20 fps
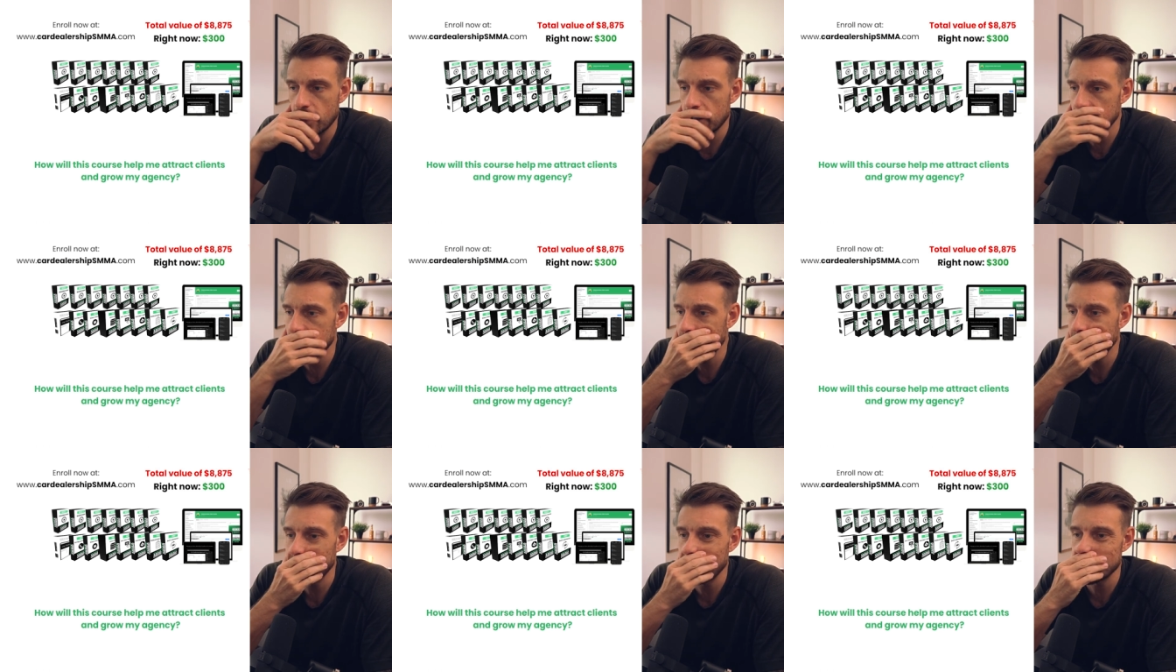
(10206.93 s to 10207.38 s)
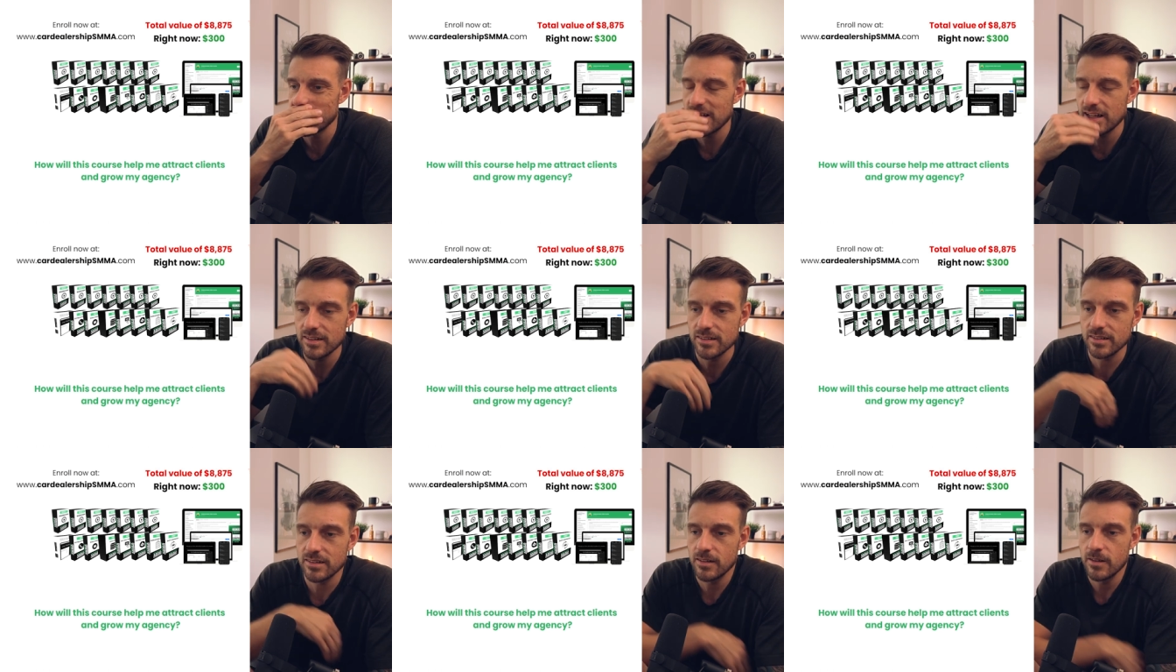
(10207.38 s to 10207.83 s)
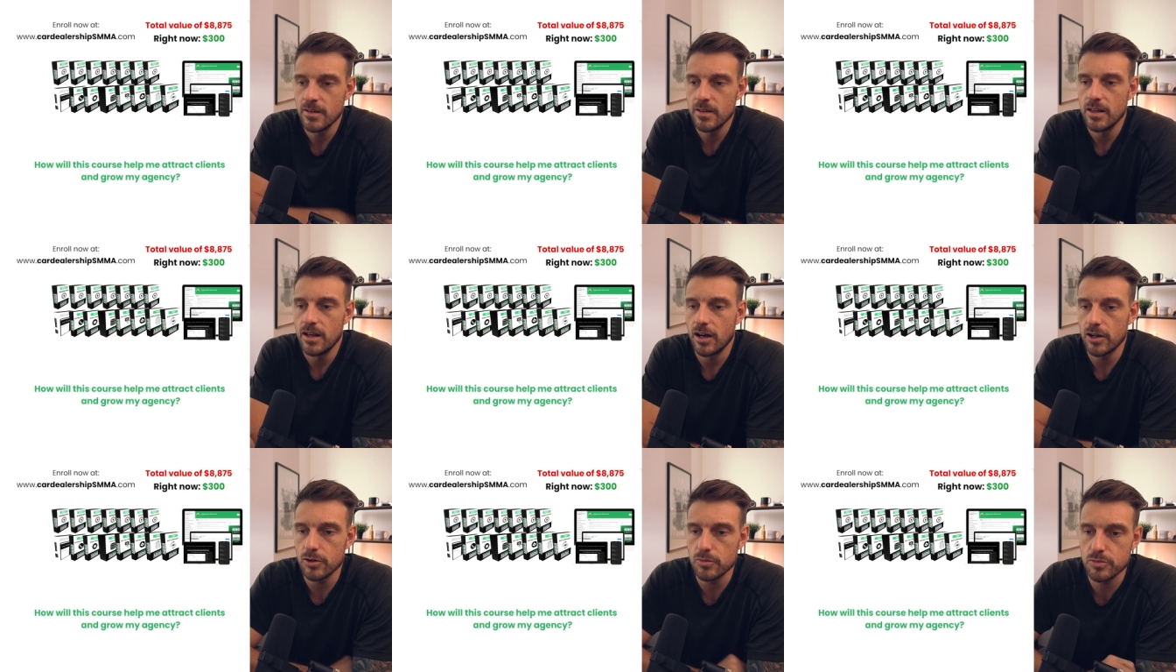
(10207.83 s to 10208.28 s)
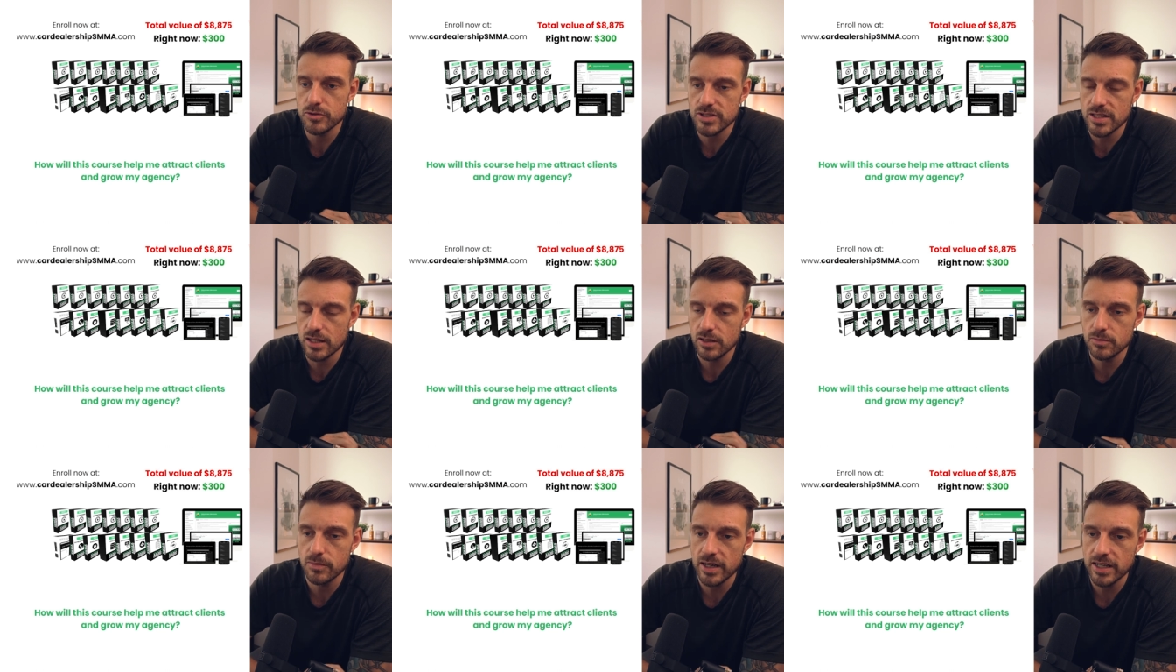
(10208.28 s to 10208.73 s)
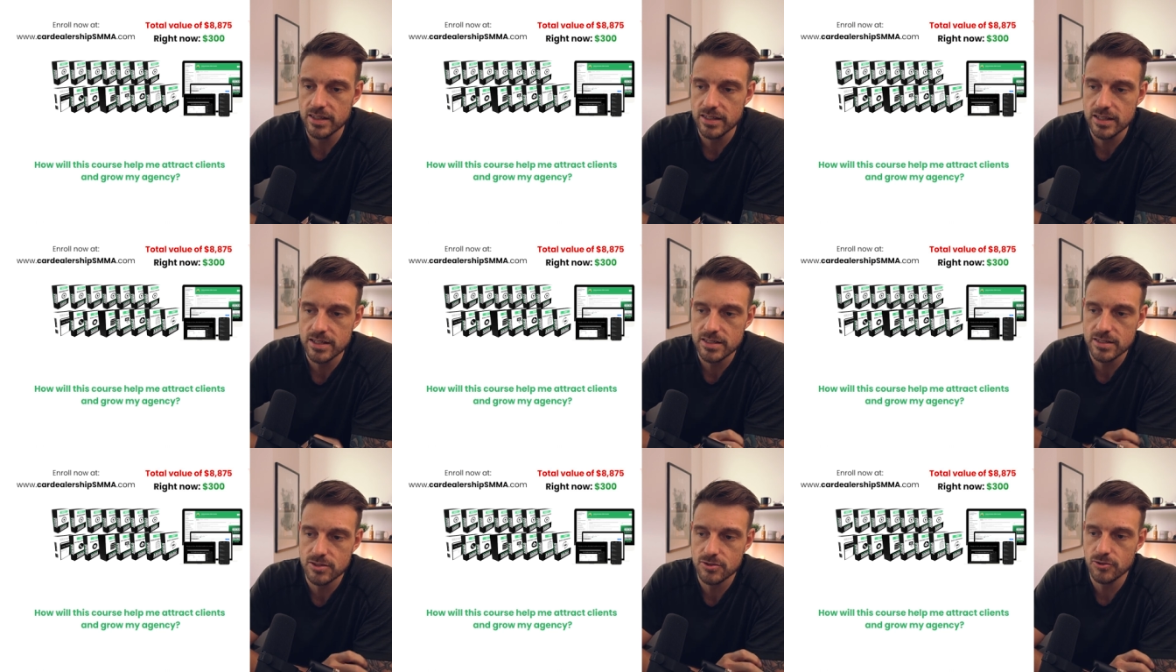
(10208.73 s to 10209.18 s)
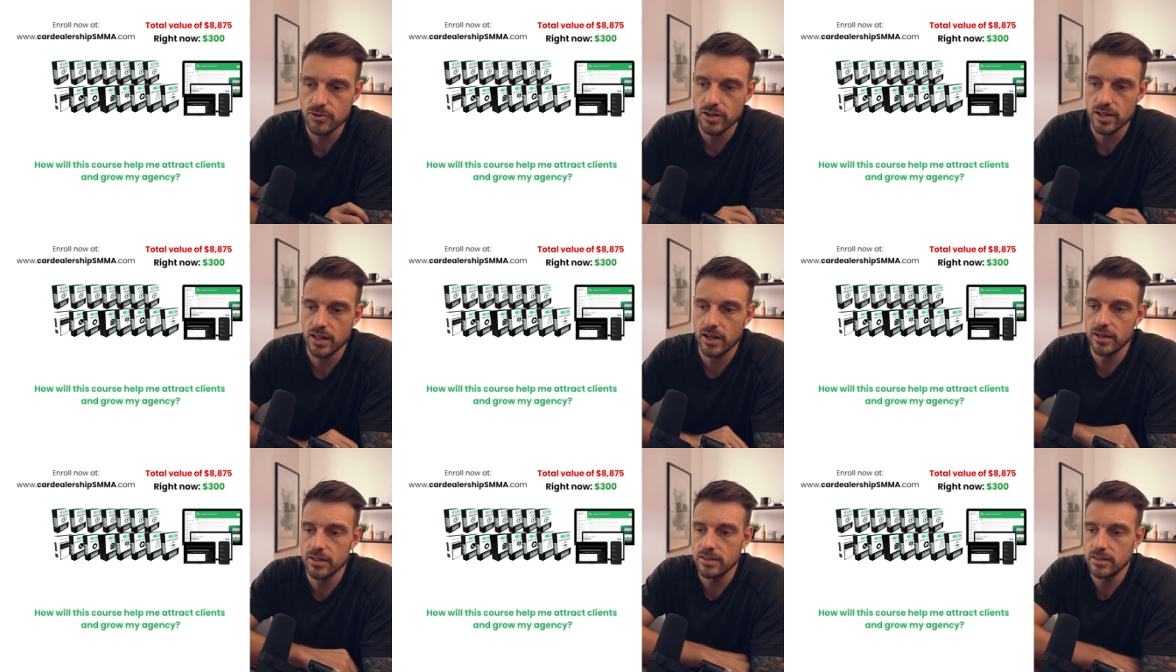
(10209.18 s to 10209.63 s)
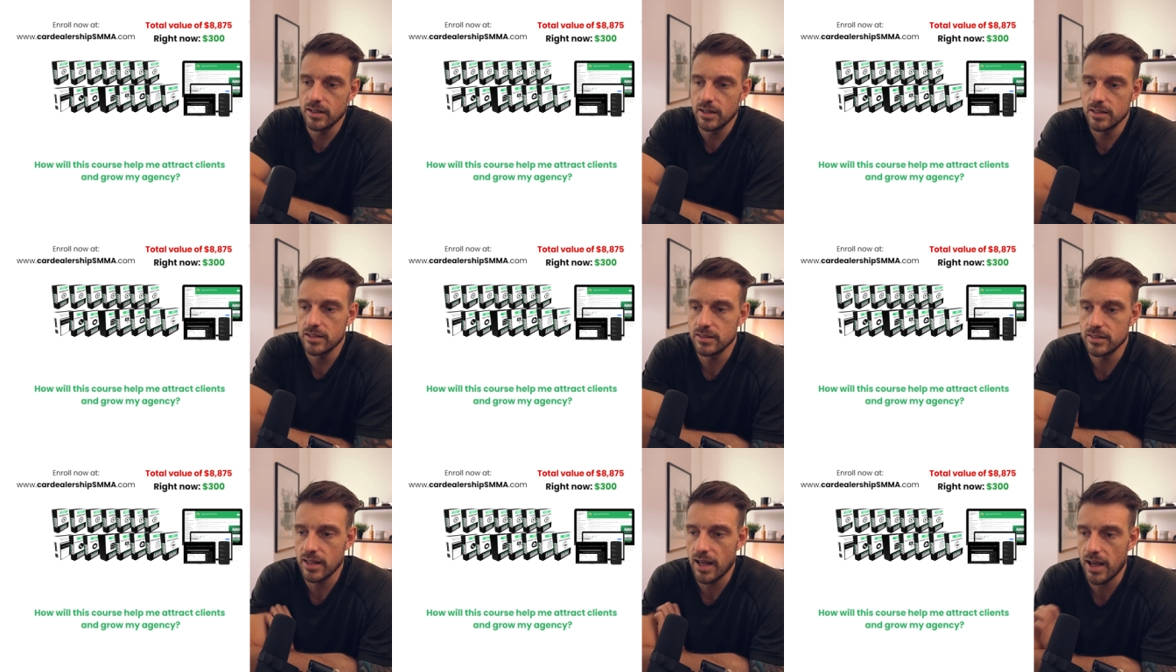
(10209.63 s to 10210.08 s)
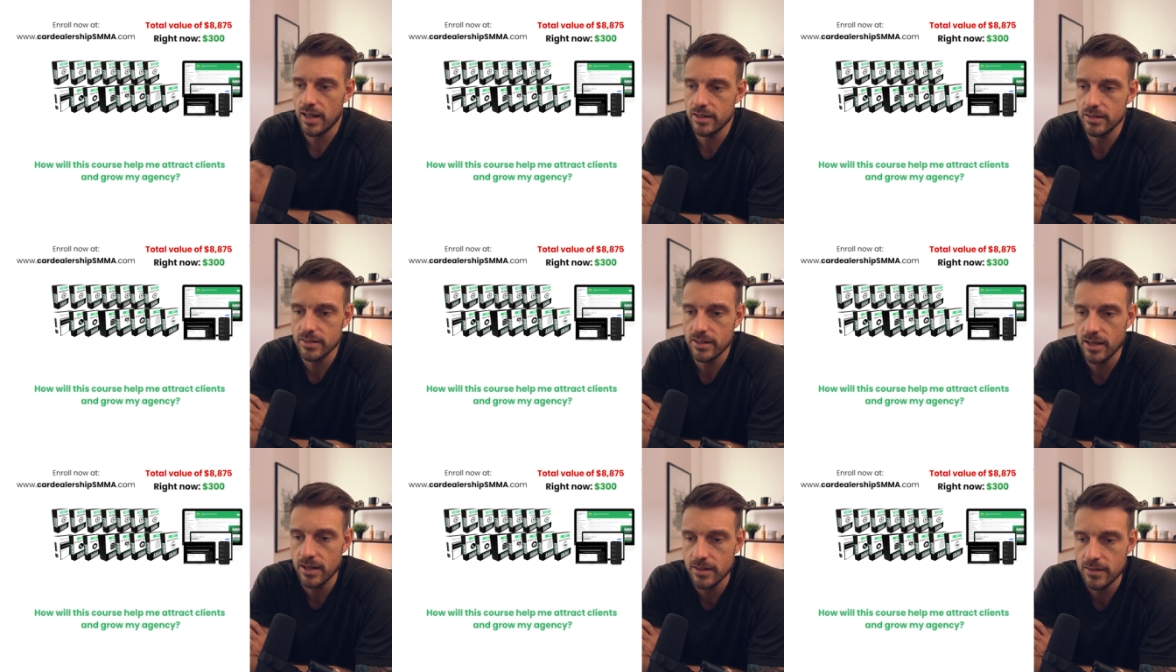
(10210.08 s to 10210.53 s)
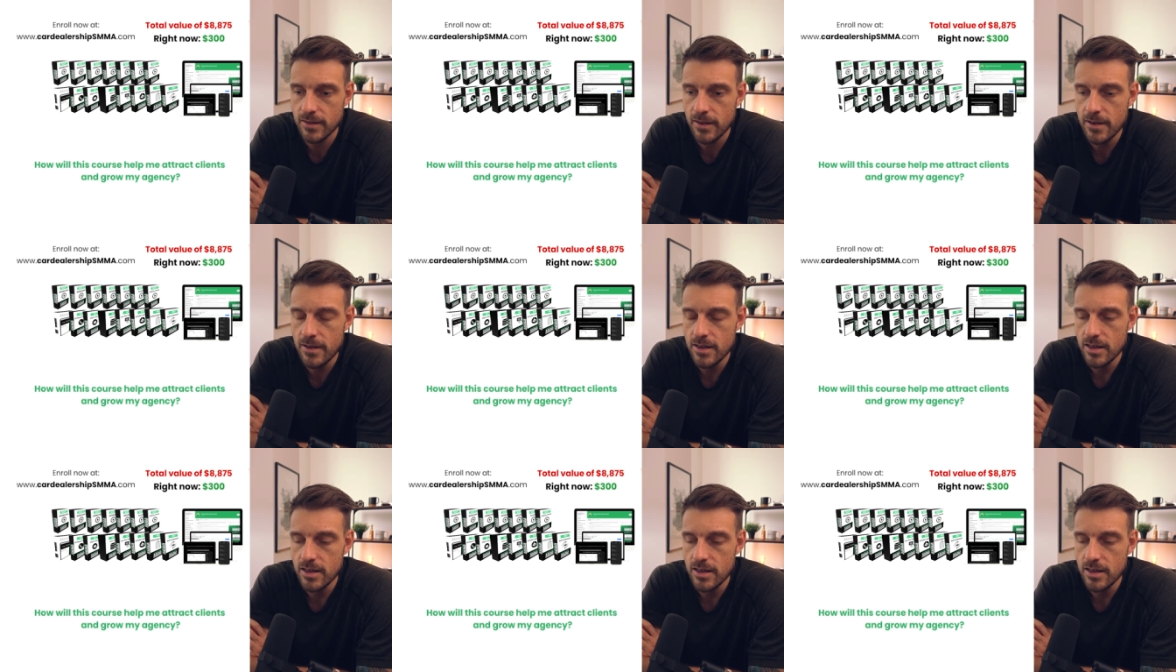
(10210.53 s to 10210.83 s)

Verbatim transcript: I it's not 100% to my test, so I, I, I didn't add it yet,